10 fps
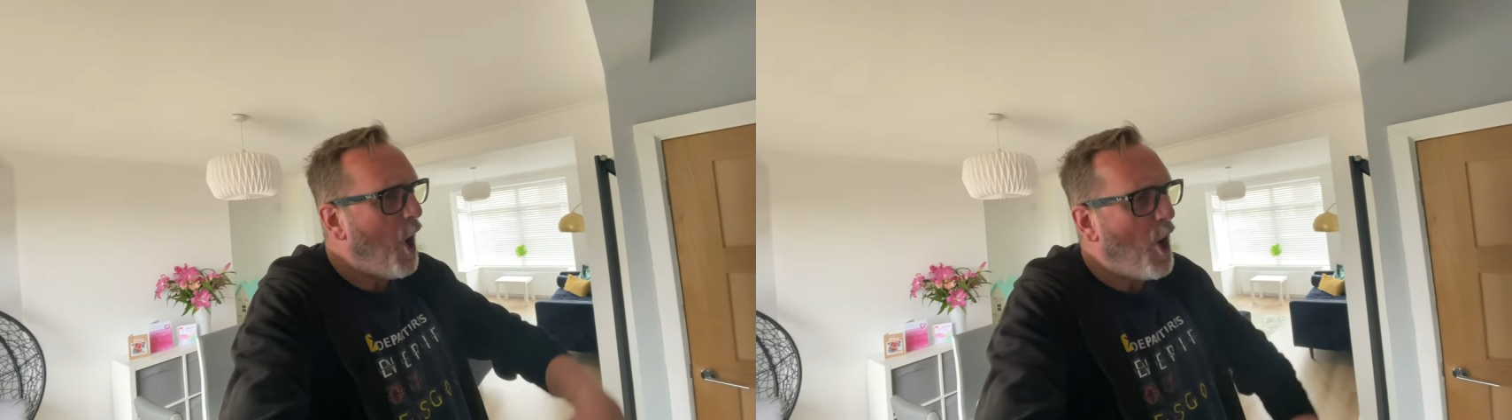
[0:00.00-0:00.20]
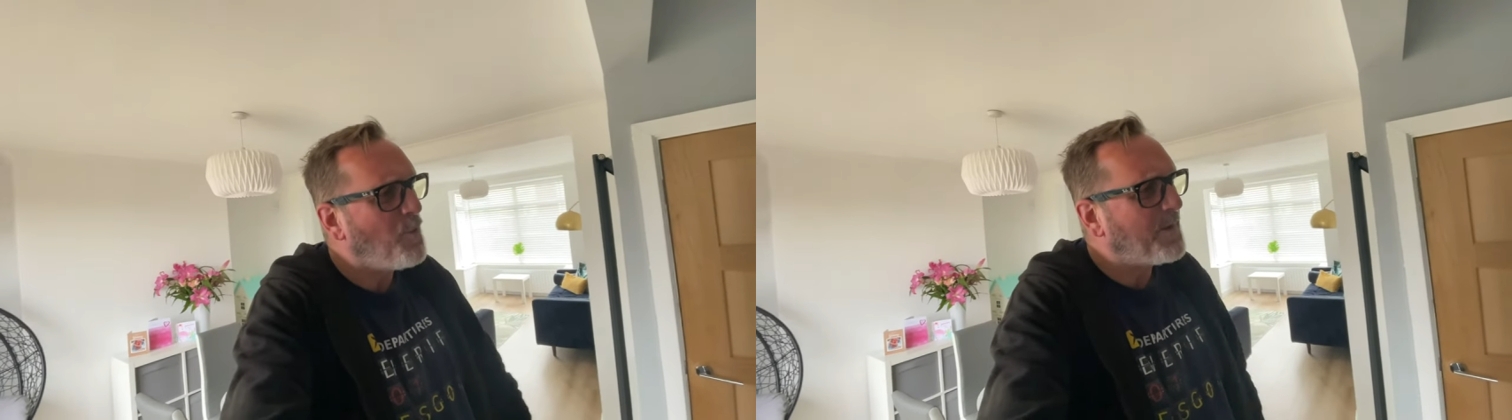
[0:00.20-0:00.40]

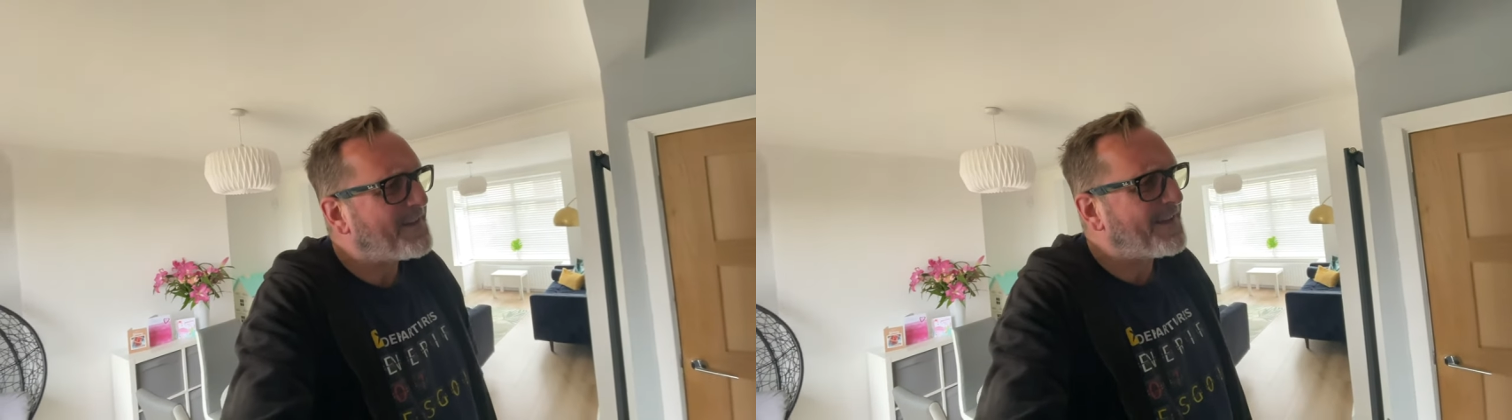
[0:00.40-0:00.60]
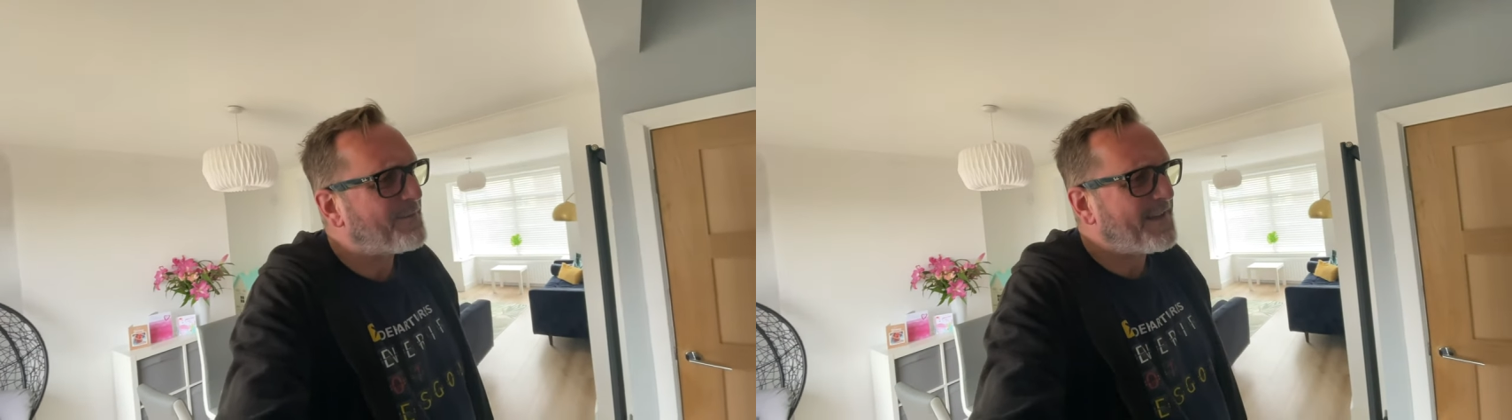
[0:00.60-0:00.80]

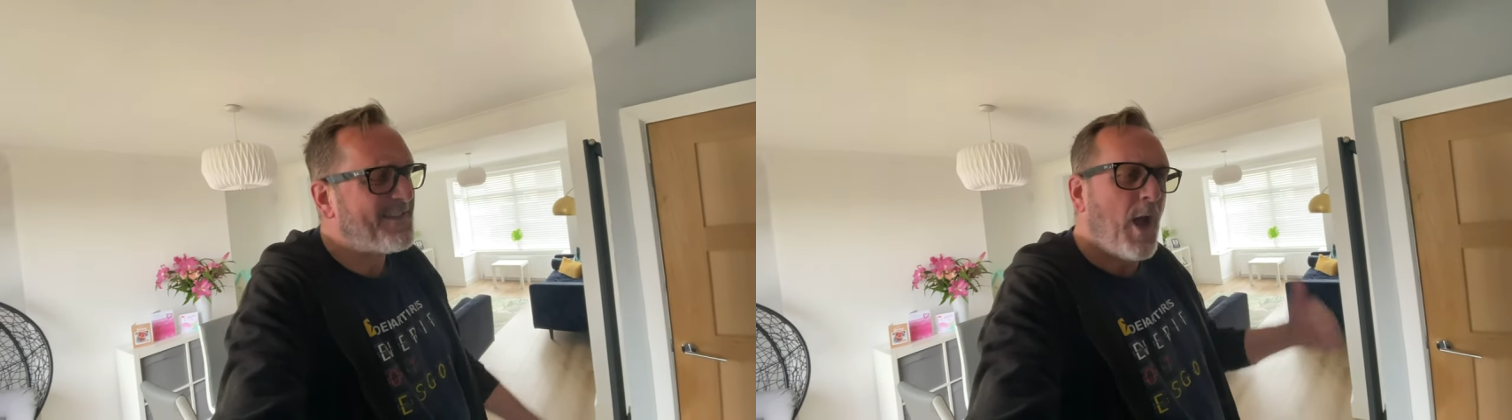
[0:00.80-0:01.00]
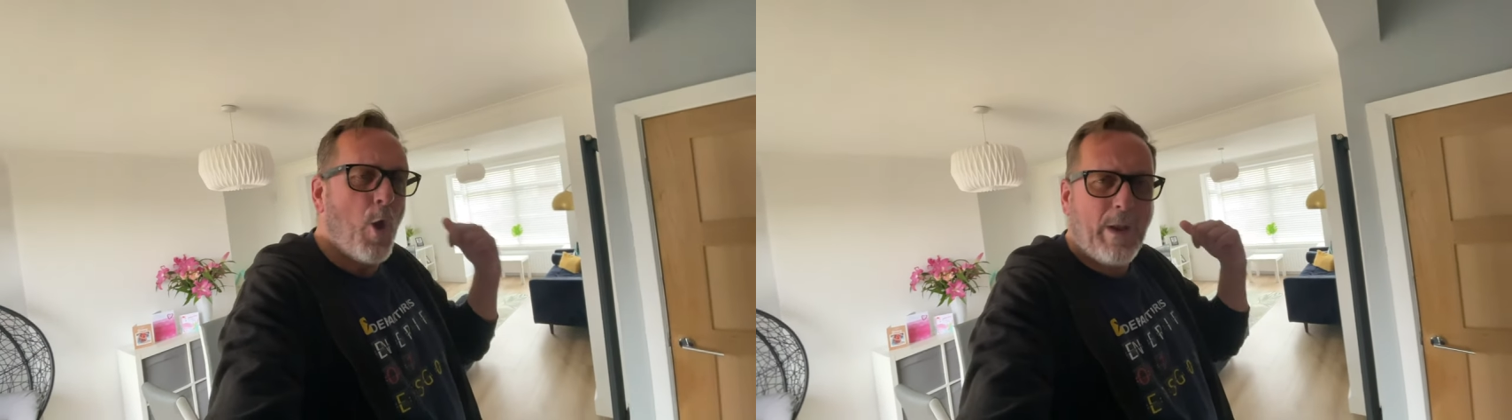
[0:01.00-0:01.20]
Onwards, that's what it is.
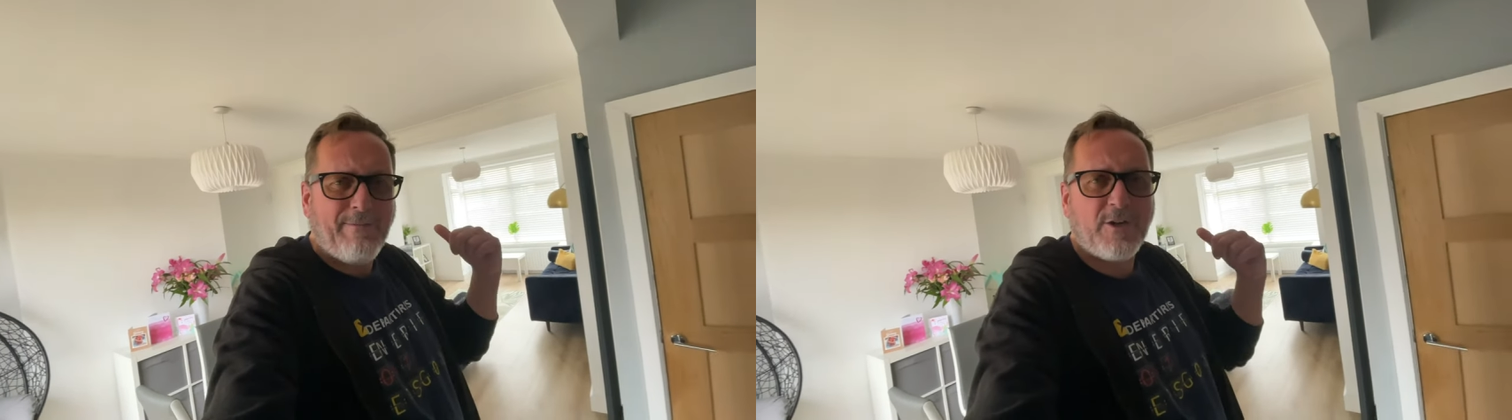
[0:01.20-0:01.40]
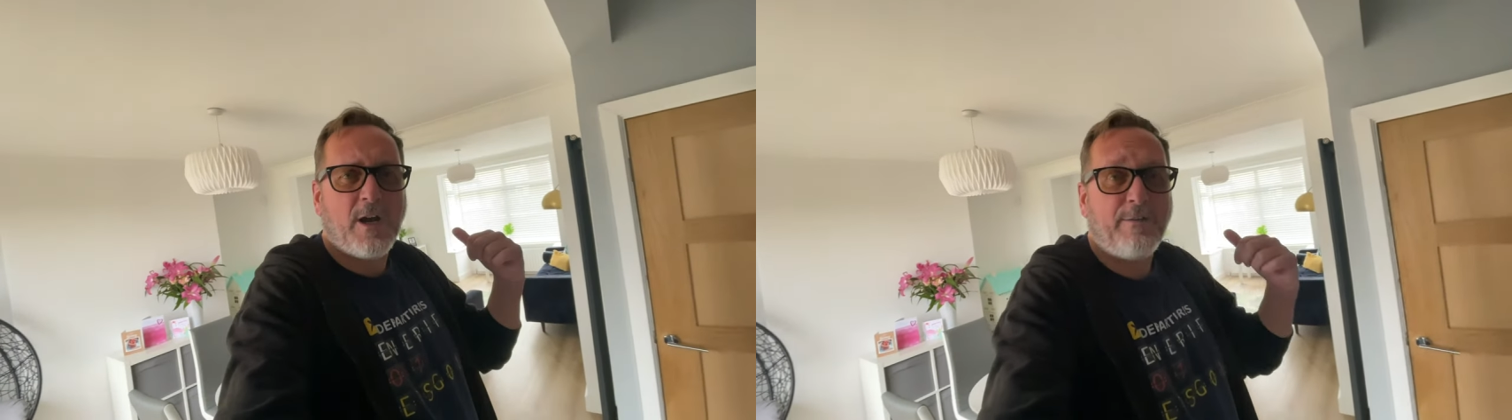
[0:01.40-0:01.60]
We'll
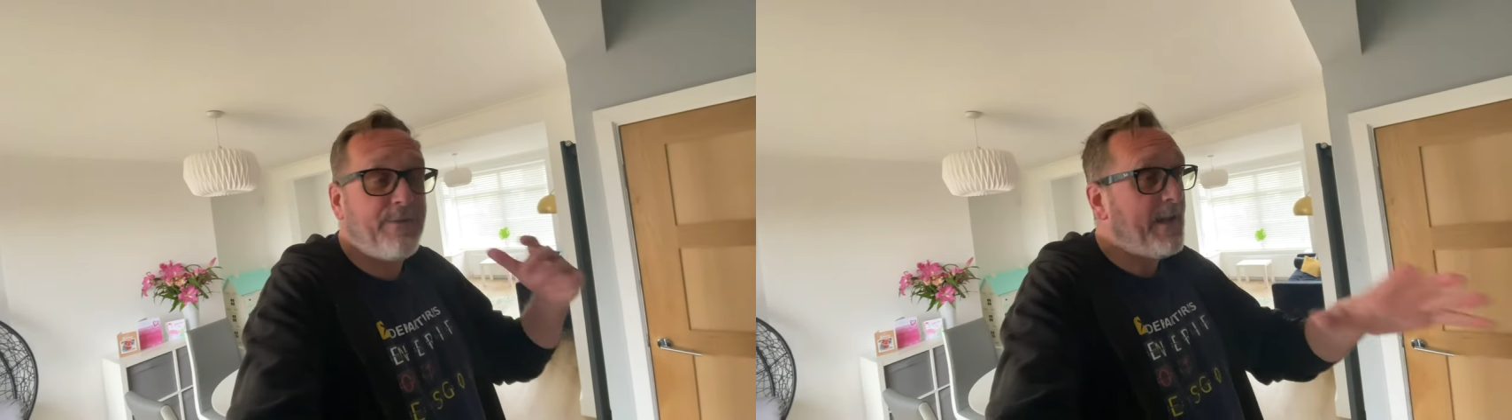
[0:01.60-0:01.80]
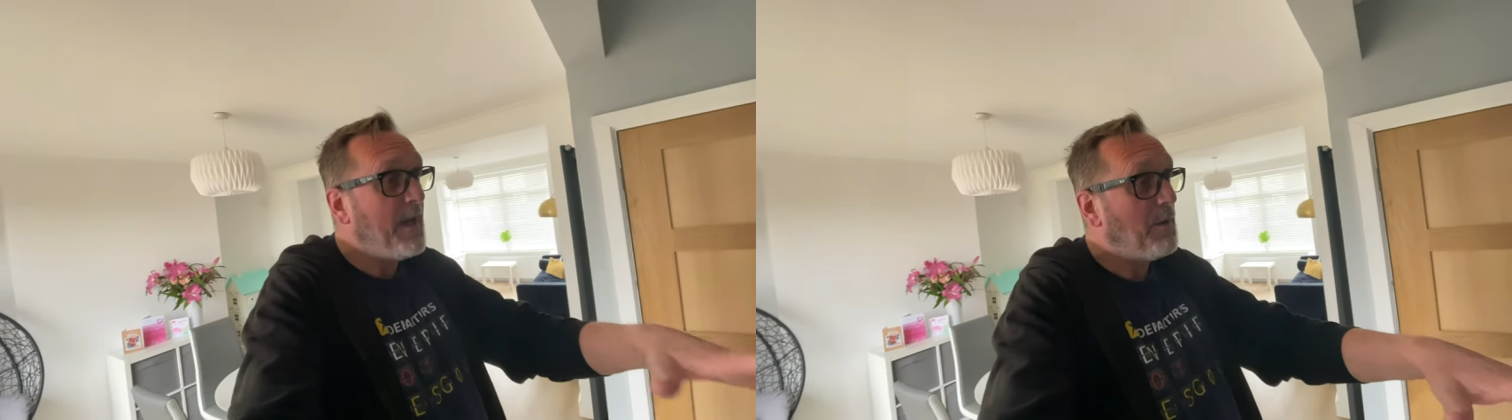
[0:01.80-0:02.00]
have a coffee,